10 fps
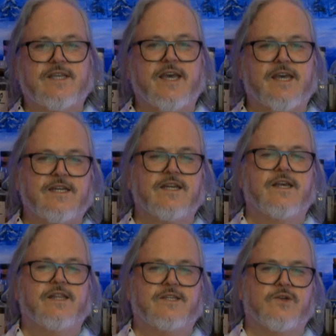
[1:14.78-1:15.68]
Second,
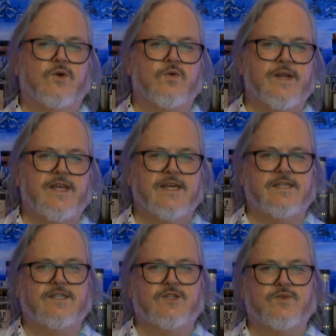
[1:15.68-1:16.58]
there's already a
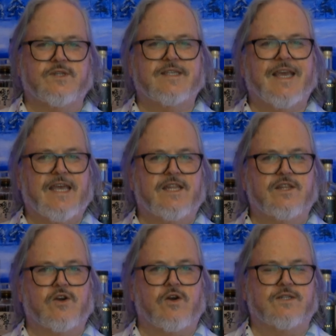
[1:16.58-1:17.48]
citrus in
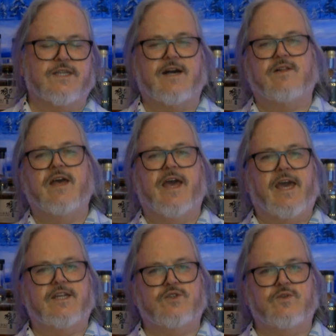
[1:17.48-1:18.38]
the cocktail,
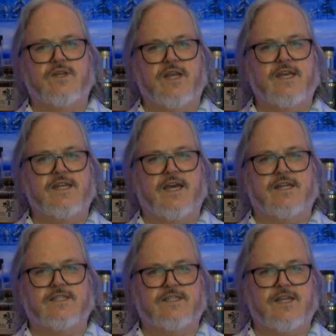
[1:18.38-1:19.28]
and you need an
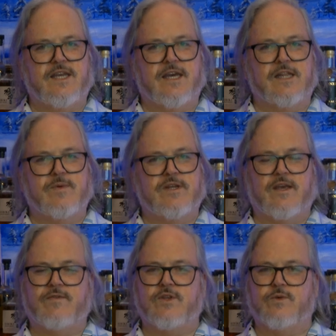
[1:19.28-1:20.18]
acidic element
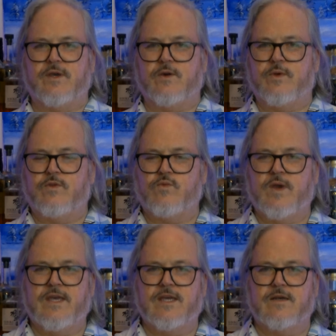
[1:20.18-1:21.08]
if you're doing it with
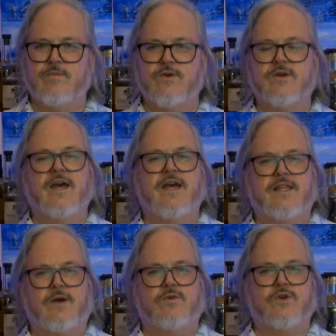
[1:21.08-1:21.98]
regular milk
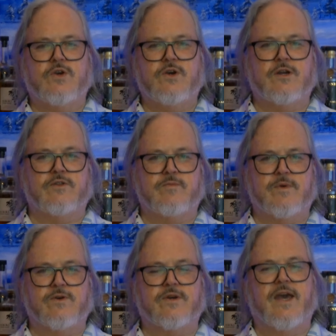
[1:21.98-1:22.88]
that will curdle the
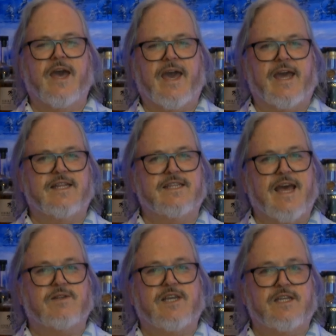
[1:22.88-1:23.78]
milk, and
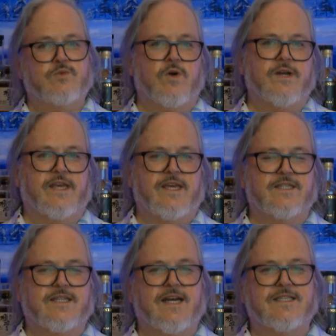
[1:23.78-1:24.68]
that is what
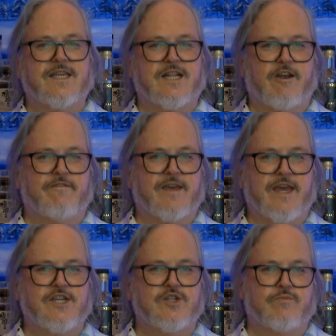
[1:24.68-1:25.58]
kickstarts the
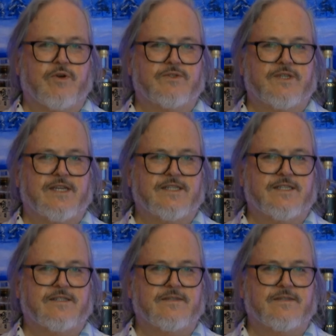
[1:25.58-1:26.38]
clarification process.